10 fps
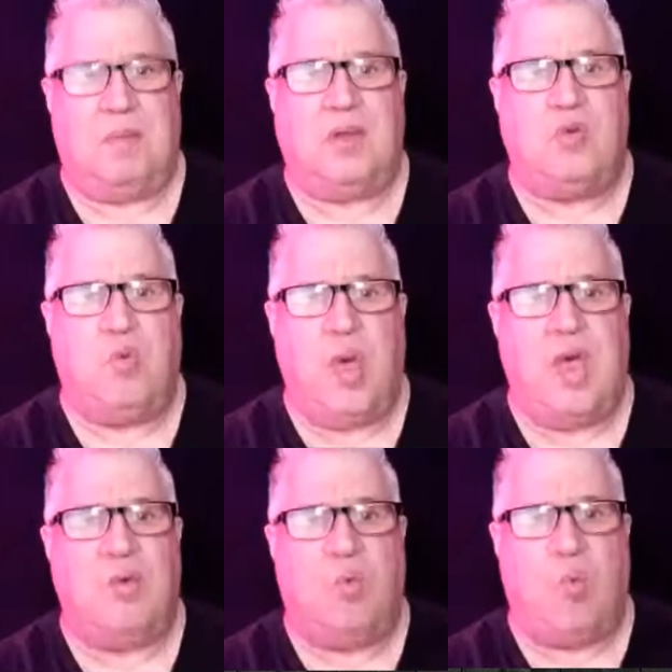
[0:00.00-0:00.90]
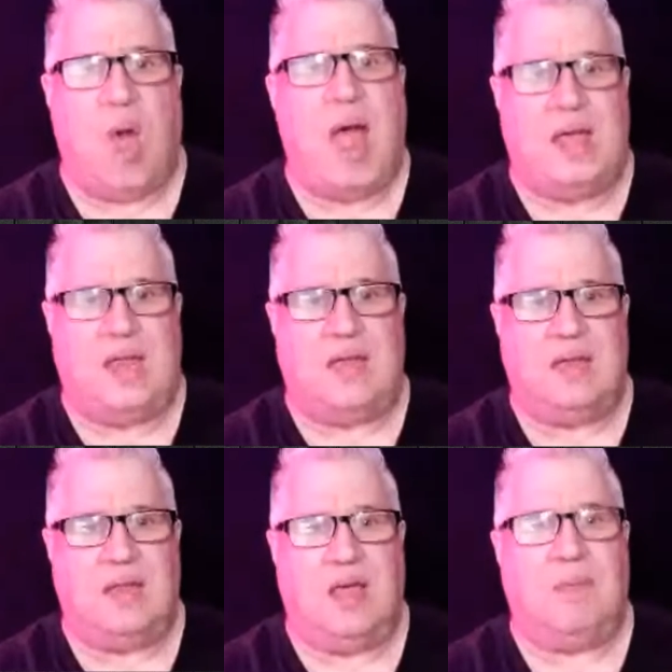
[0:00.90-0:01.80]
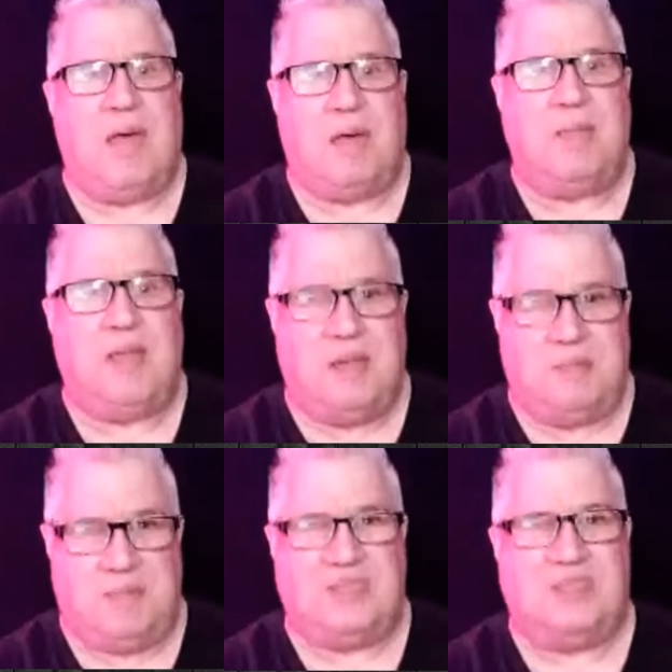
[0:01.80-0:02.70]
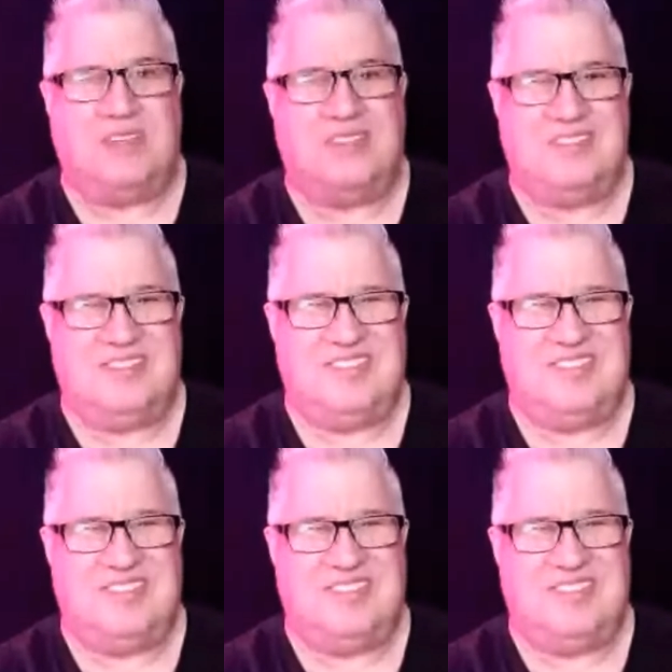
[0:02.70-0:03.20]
But quit whining about being in business.